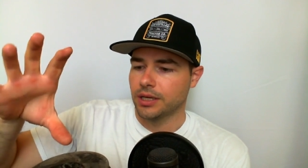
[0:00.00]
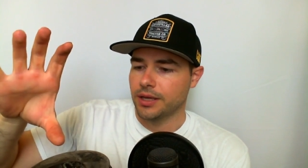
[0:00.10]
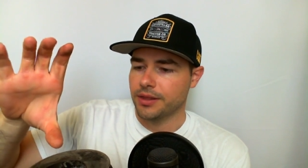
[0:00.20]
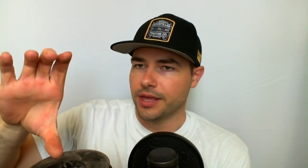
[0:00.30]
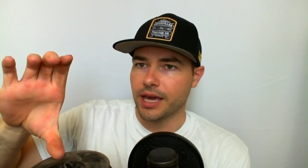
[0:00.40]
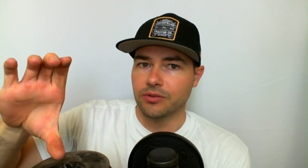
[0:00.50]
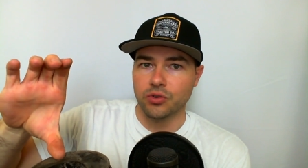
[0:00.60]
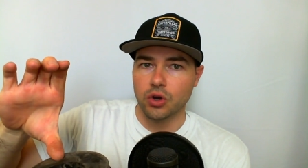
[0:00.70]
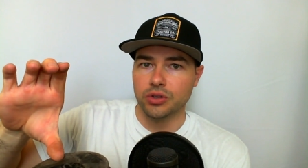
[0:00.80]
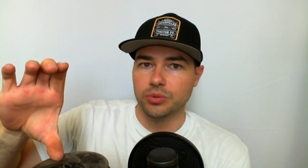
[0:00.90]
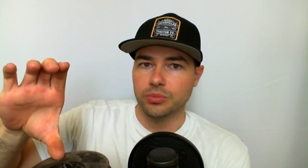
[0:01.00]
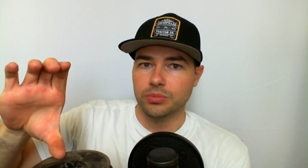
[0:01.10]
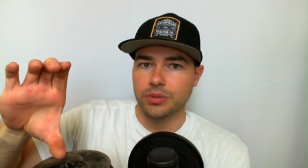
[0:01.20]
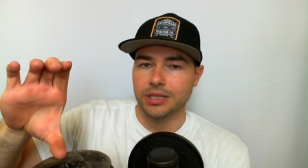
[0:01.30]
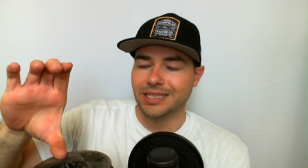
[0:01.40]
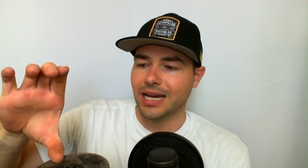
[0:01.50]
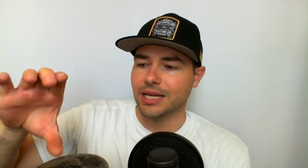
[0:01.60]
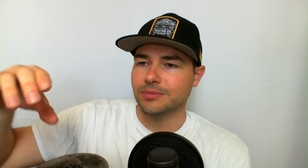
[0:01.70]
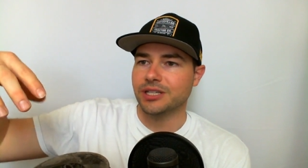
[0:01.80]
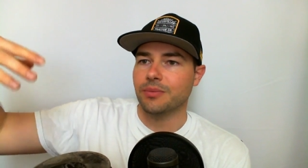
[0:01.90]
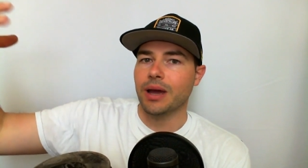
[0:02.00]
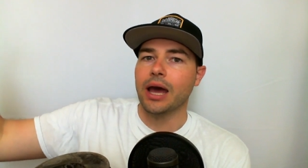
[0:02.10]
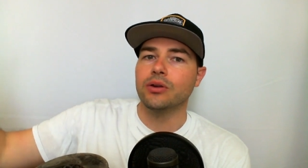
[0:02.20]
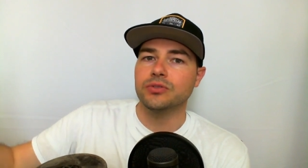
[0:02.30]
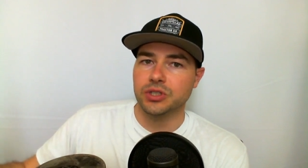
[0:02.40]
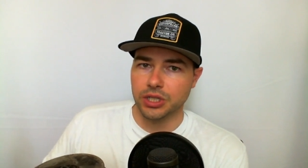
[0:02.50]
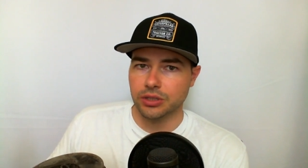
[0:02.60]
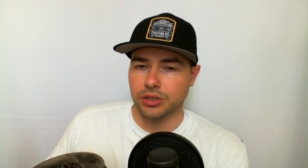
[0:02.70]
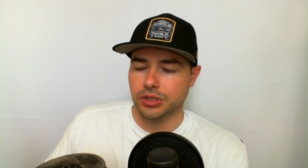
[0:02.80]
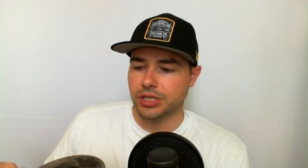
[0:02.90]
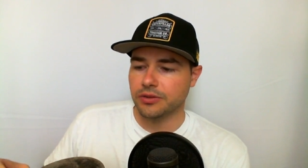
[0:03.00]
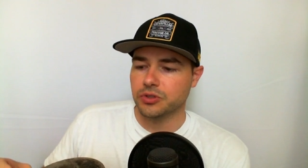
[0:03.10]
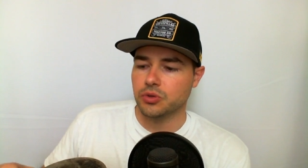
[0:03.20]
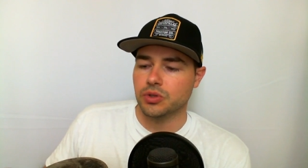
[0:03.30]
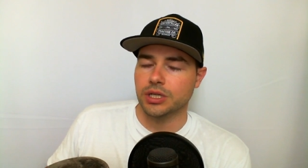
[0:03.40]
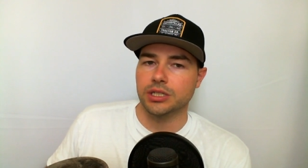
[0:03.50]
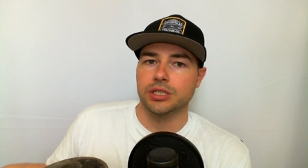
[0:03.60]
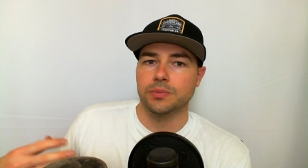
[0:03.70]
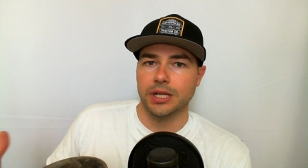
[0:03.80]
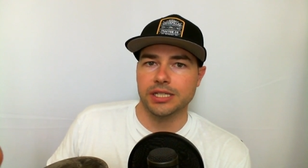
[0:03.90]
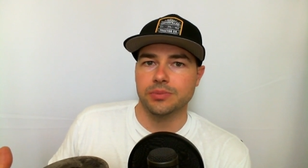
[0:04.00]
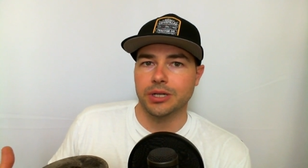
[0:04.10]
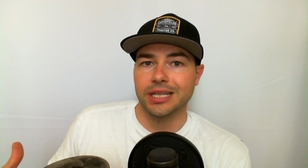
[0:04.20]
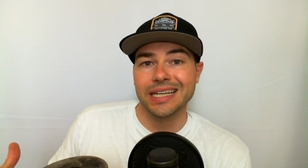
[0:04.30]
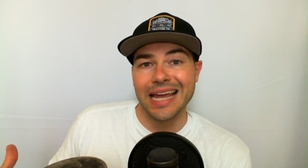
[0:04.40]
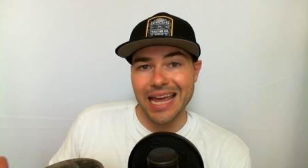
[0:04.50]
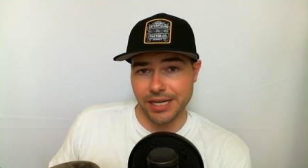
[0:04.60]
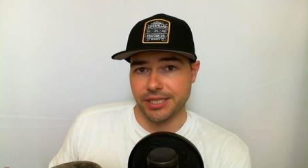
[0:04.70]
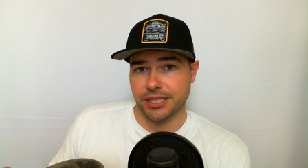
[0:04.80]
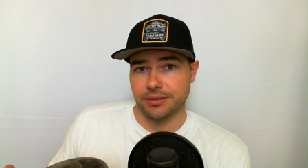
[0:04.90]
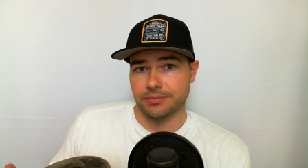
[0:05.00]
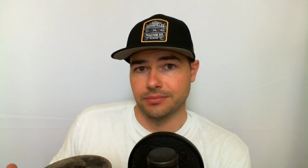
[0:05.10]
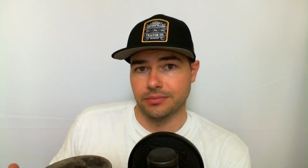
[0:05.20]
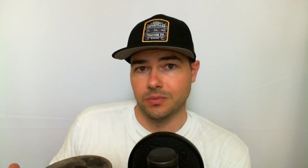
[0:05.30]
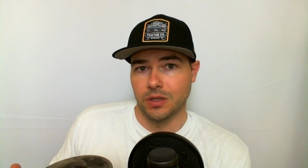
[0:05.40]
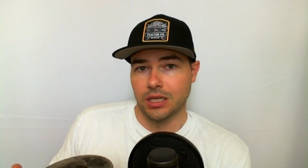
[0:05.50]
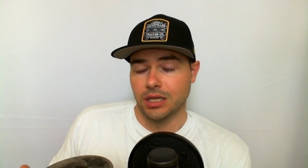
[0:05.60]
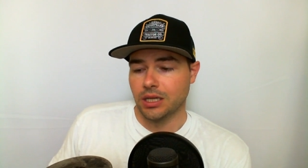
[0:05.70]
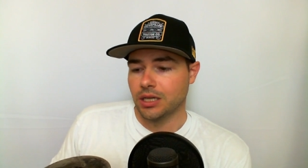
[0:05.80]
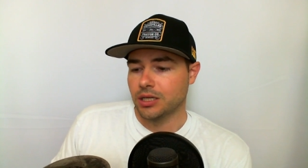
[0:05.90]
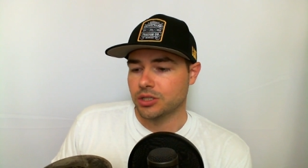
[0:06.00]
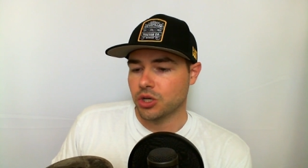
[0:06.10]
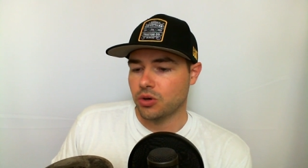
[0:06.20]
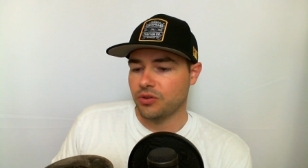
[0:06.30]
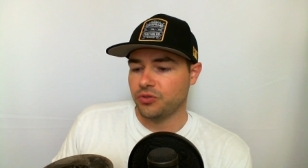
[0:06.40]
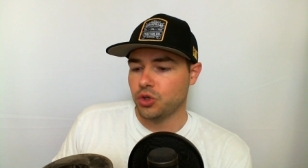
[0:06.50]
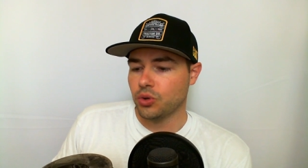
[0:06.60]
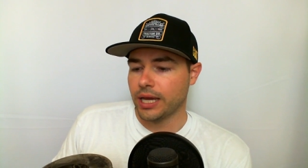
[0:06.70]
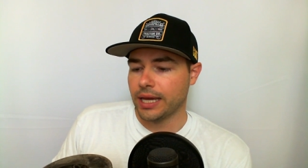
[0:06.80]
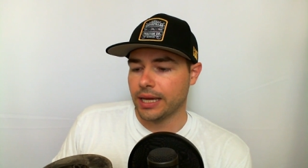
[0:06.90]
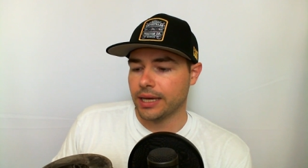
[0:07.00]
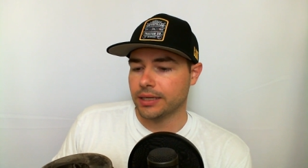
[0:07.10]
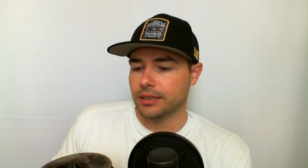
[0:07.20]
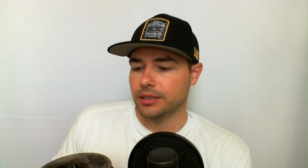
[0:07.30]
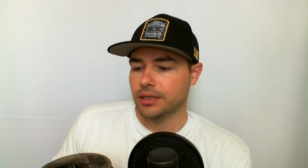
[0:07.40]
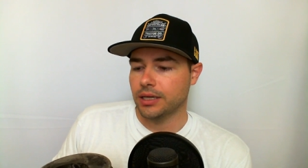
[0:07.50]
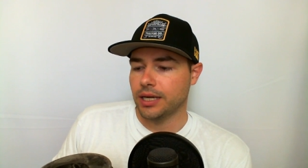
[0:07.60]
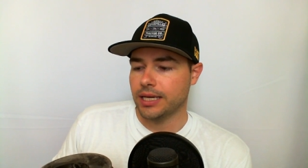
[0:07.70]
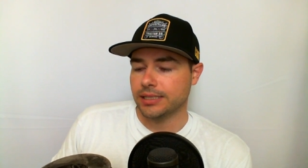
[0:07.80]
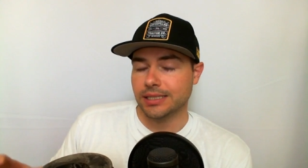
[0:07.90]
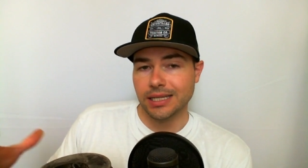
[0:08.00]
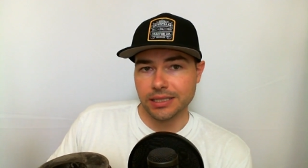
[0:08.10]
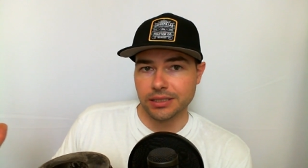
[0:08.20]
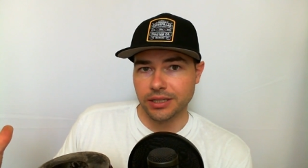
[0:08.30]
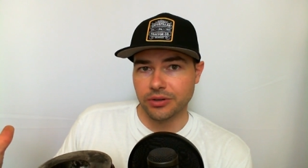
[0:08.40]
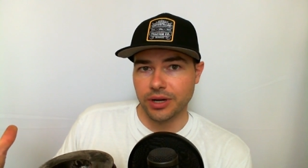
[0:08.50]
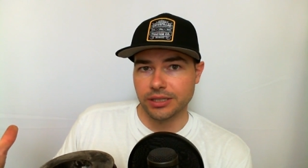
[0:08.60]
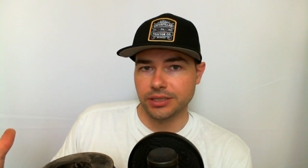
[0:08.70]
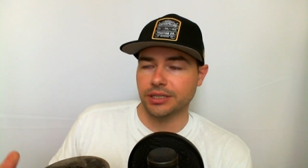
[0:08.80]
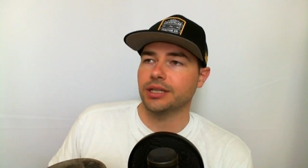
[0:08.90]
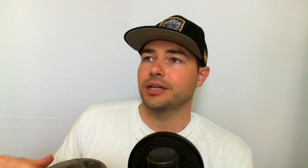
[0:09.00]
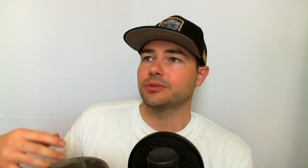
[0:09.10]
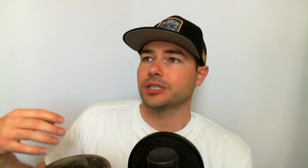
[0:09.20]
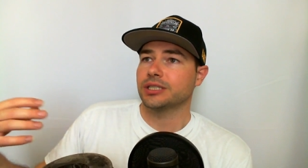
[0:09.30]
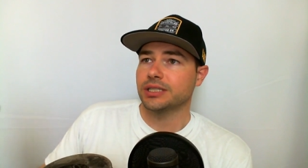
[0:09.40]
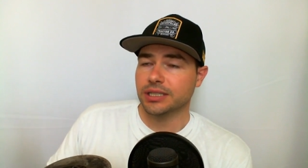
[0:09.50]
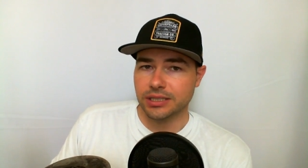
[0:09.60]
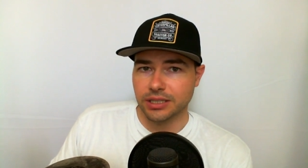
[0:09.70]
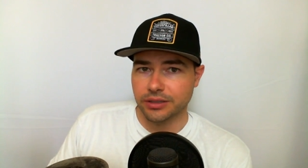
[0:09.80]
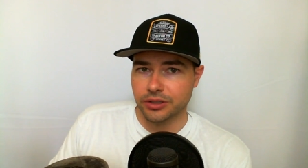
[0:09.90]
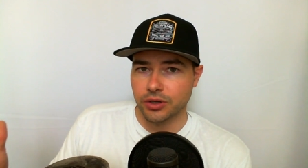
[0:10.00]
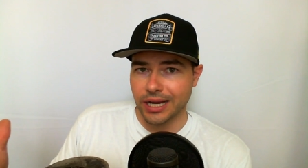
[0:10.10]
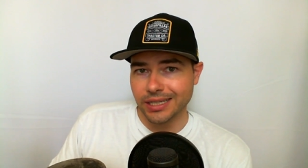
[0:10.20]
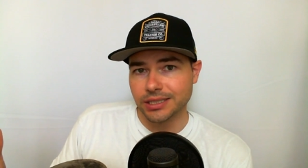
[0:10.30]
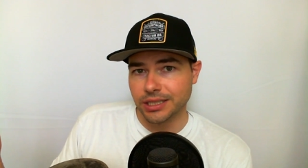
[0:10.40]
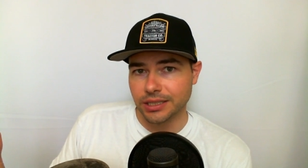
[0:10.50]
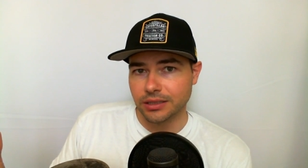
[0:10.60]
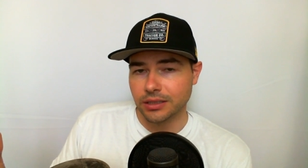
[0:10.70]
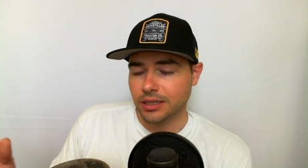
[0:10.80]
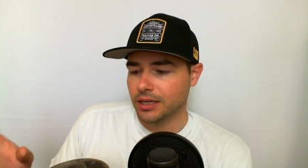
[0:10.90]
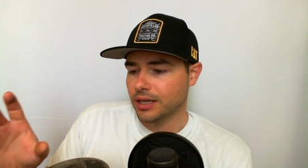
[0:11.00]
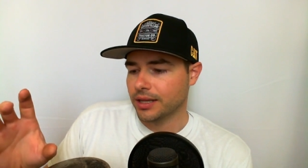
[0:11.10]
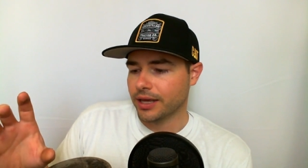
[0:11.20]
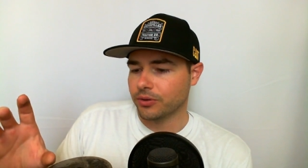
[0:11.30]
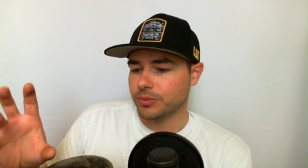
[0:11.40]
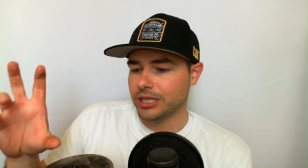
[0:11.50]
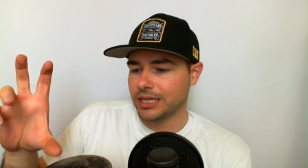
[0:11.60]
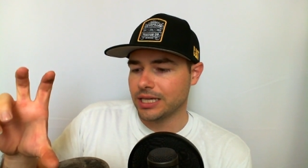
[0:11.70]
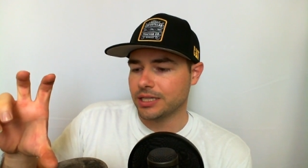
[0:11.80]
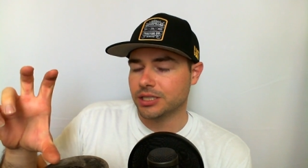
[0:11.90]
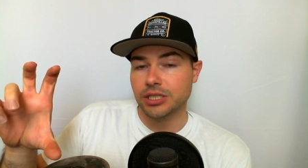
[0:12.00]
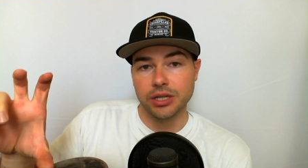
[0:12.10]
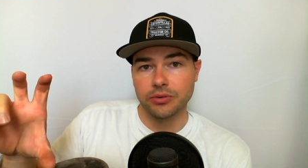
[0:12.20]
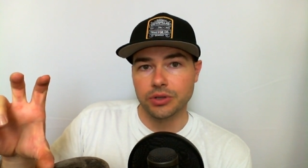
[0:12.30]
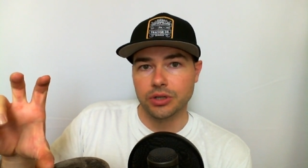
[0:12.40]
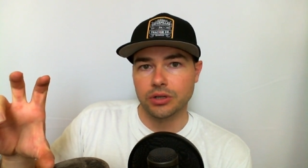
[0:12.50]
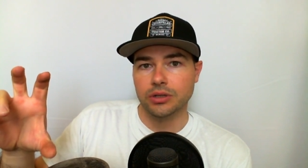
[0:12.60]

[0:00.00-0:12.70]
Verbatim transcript: that volume times the amount of cylinders gives you the displacement of the engine. So if you had a six liter engine and it was a six cylinder engine, that would mean each cylinder